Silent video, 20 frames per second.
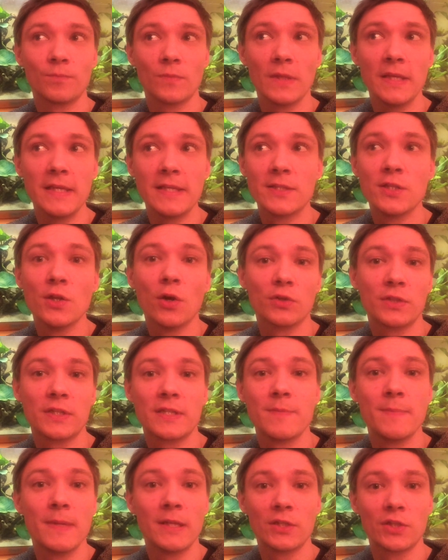He's not
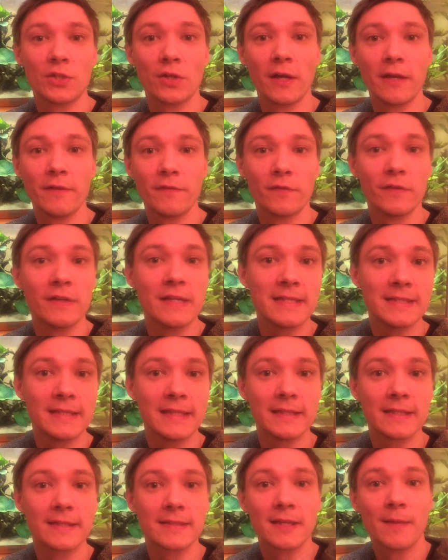just a bit shy for
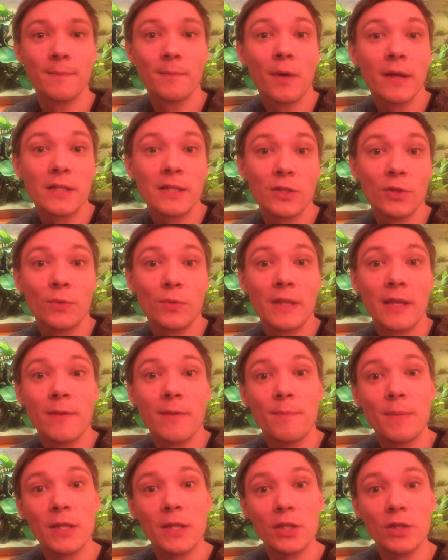eating that some might do when they're
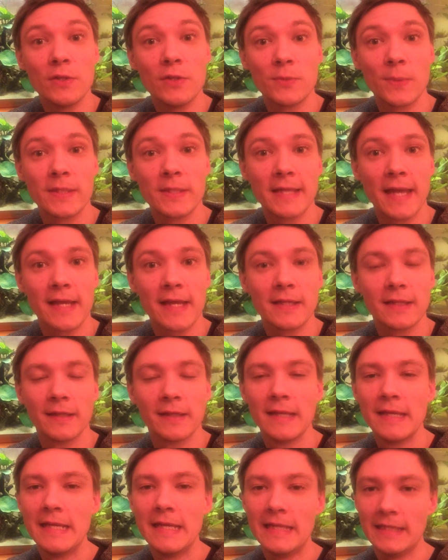a bit new to a
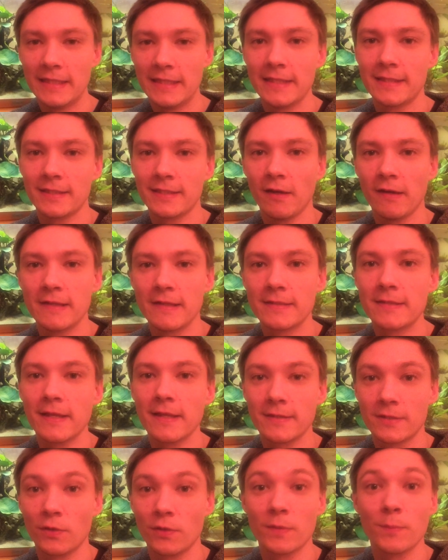tank. This guy
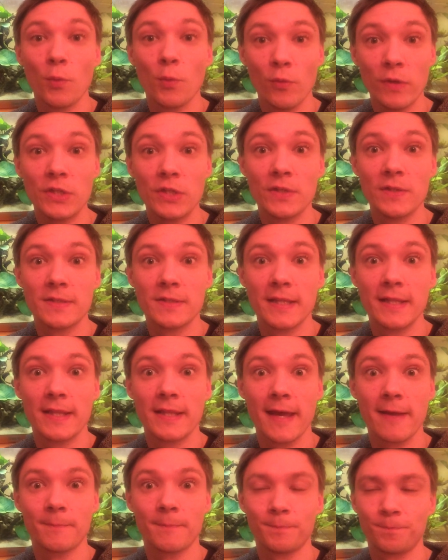has got more issues than
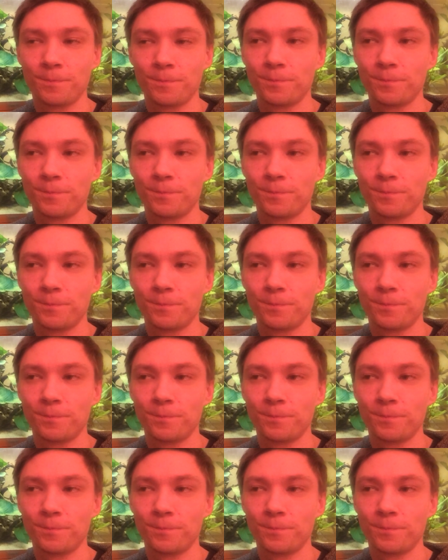that.